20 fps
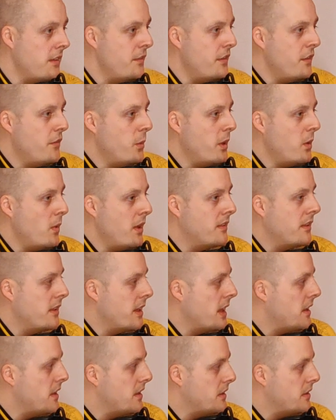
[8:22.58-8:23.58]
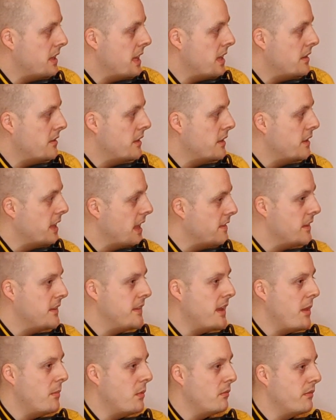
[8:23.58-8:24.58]
even if we went to the end of the season and the end of
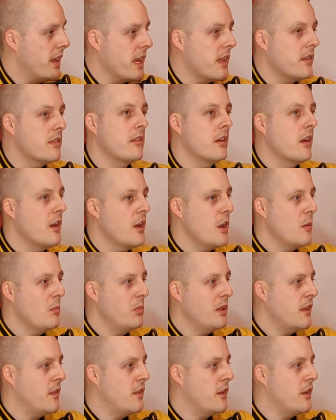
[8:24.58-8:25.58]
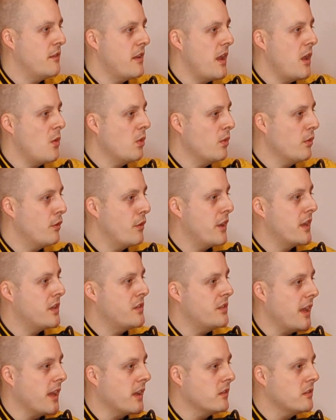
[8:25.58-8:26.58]
the table reads, played 38,
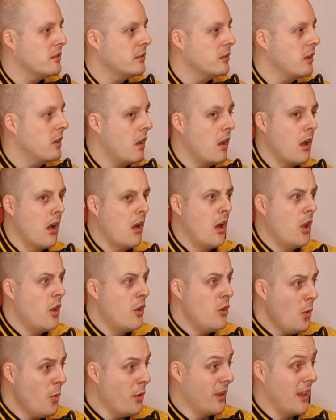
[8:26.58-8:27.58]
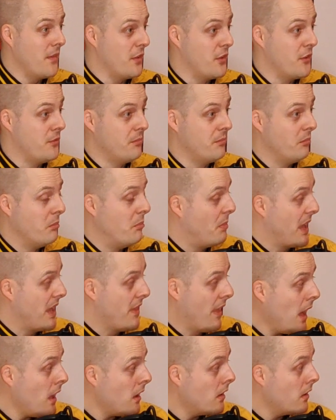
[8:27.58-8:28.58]
136, no one will ever beat
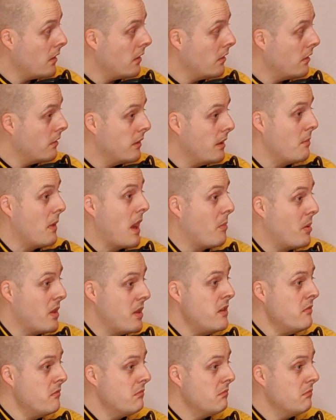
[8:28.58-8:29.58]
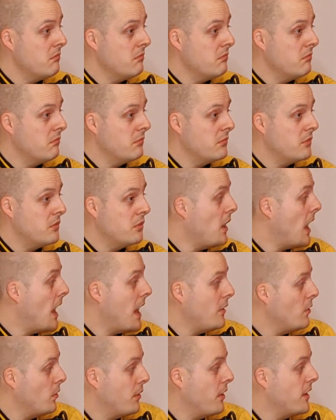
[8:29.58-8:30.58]
that, in my opinion. Yeah.
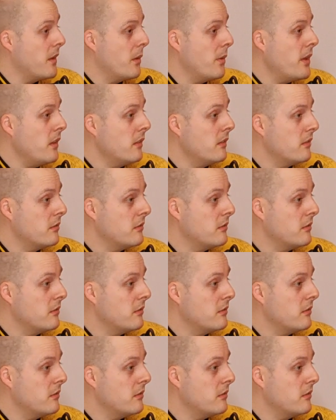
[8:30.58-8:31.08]
I don't think they will.